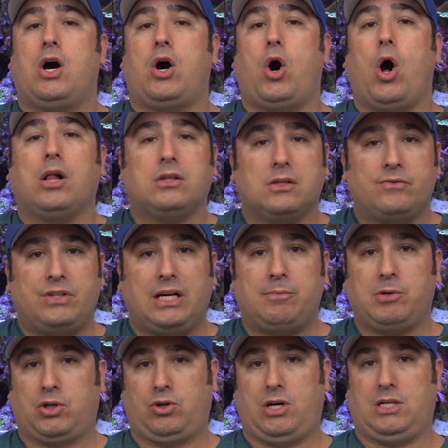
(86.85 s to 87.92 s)
all of
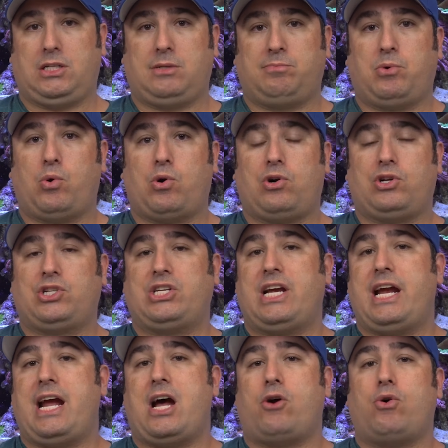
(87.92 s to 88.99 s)
them across the board
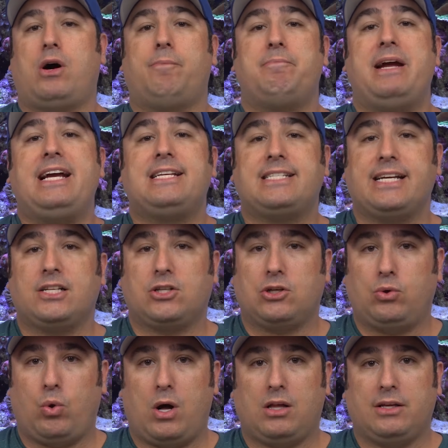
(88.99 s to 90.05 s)
say how amazing their
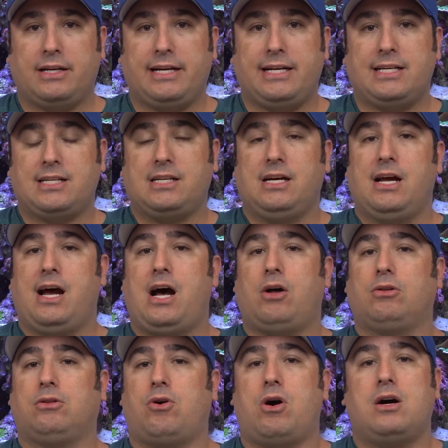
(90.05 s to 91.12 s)
quality is, how
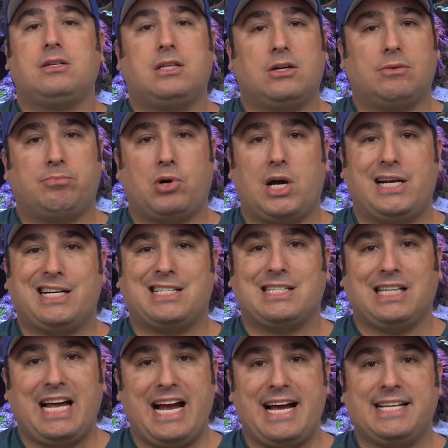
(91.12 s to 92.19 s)
long their products
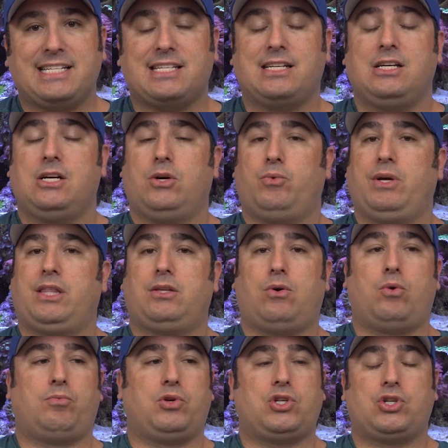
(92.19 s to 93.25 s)
last with
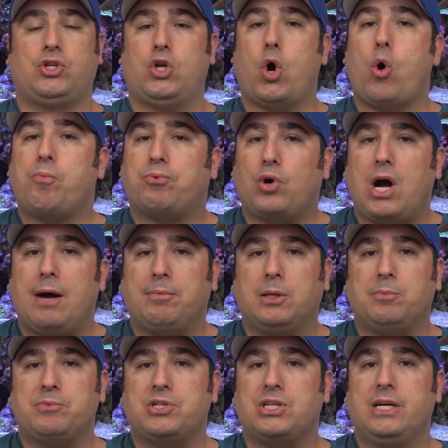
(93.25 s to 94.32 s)
almost no
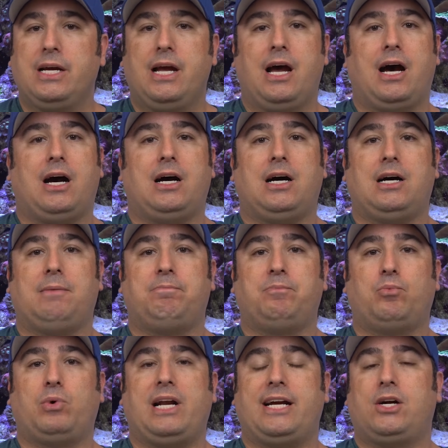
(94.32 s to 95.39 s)
problems.
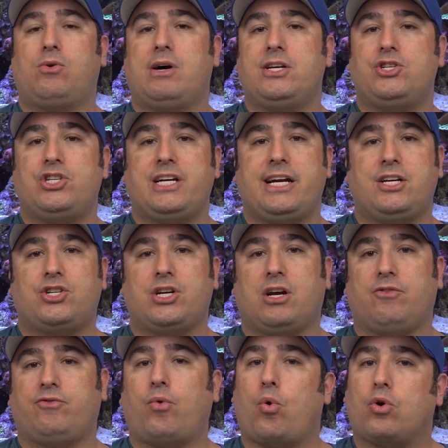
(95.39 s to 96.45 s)
When I go on
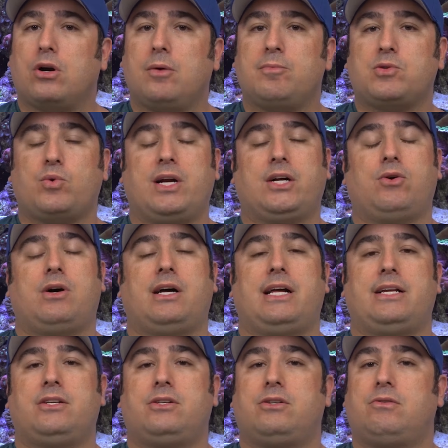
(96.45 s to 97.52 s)
GHL forums, when I go
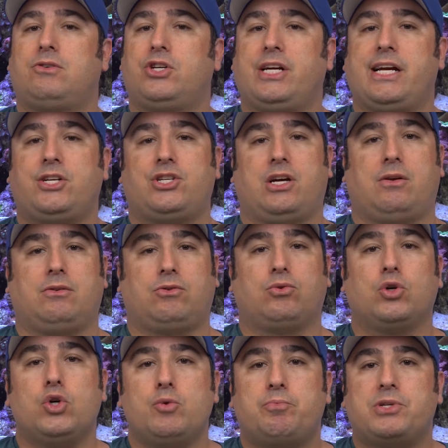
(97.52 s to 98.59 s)
on GHL
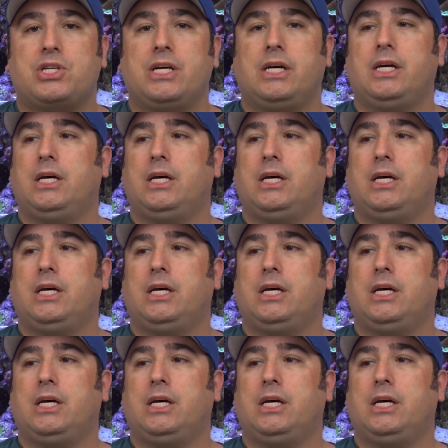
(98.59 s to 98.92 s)
groups,